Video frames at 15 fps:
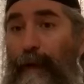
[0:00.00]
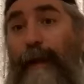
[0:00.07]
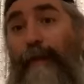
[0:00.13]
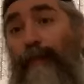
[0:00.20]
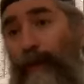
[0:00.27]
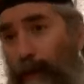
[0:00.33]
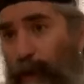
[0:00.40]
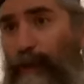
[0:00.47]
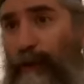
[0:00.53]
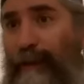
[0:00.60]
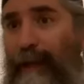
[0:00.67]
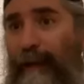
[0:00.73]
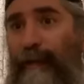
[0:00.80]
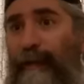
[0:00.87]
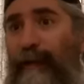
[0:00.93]
And we know the
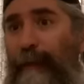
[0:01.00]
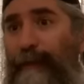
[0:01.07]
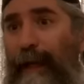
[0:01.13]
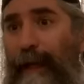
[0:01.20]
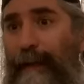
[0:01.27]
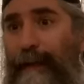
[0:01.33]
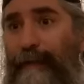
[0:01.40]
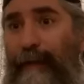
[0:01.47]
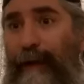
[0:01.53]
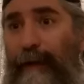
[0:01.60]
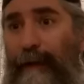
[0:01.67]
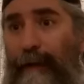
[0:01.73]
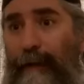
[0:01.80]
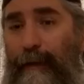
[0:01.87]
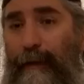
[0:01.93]
death of Rabbi Akiva,
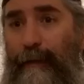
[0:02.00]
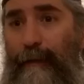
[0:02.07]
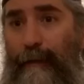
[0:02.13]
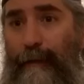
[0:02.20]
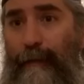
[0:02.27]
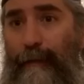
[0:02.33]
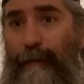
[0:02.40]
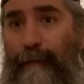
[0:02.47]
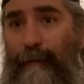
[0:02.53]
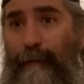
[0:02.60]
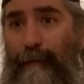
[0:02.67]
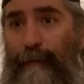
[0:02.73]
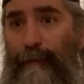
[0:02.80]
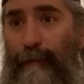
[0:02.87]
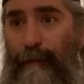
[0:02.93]

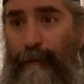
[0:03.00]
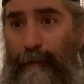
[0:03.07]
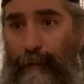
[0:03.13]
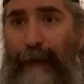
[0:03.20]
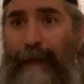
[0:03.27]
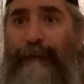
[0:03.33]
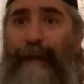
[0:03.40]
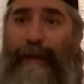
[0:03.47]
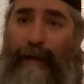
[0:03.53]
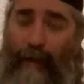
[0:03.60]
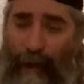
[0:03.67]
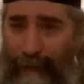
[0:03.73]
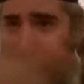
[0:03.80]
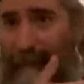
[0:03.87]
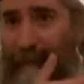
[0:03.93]
right? They
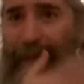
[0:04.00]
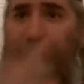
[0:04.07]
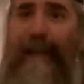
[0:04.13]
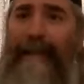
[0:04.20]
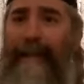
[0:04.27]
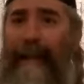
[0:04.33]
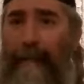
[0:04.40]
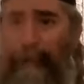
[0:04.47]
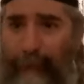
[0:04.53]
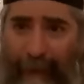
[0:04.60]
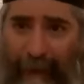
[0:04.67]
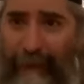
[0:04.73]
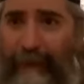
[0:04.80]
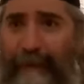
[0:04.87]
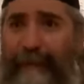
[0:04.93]
cut his skin, they
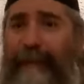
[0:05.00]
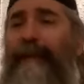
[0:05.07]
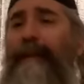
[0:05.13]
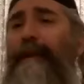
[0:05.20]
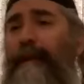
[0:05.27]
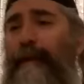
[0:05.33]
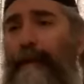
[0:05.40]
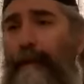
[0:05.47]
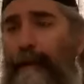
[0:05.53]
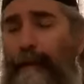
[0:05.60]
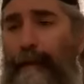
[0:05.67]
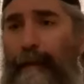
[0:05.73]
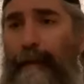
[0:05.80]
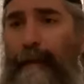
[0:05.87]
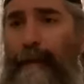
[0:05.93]
peeled his skin.
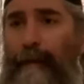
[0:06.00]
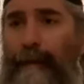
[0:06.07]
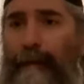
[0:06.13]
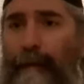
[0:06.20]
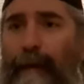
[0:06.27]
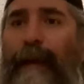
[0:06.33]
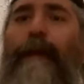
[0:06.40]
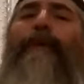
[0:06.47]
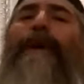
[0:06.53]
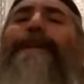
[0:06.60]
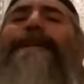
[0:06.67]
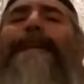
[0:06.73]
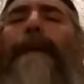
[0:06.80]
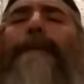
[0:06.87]
And what is